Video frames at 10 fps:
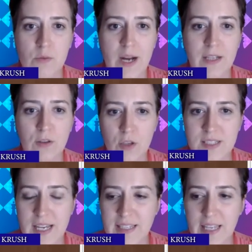White looks
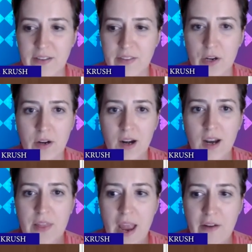like
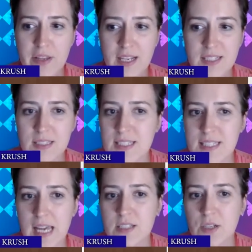everything's in the
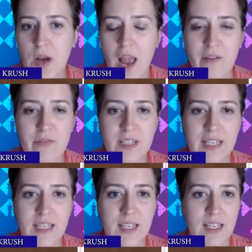center,
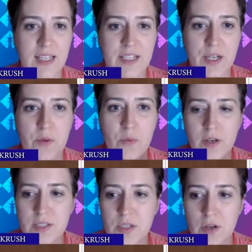everything, the
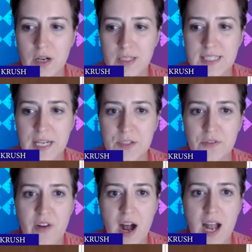rooks are on the center
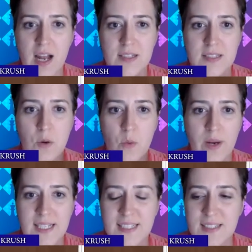files, the
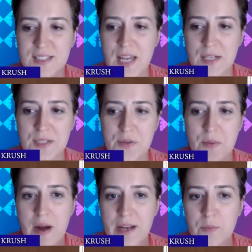queen's in the center, the
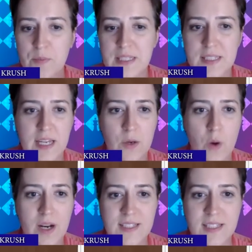minor pieces. Like,
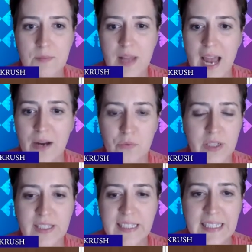what else can black
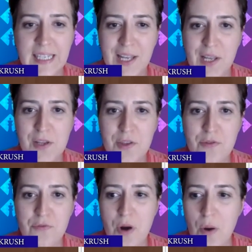really
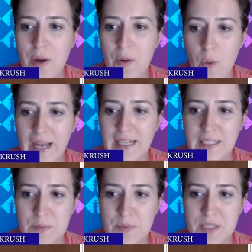throw at white in
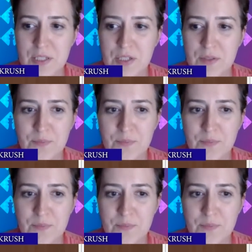this position?